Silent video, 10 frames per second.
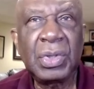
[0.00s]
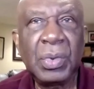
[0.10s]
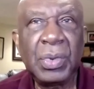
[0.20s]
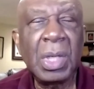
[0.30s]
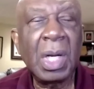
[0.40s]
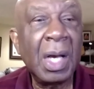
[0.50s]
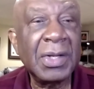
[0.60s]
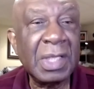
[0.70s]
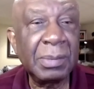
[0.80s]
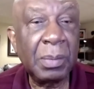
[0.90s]
who your
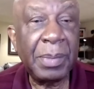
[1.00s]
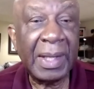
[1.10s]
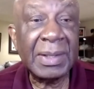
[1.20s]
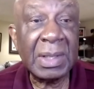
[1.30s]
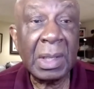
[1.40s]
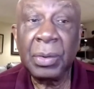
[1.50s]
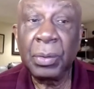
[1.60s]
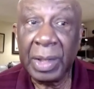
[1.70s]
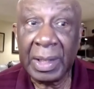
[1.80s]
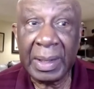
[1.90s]
customer base
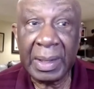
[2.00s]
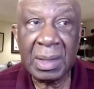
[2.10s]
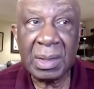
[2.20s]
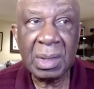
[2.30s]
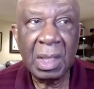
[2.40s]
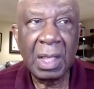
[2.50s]
really is.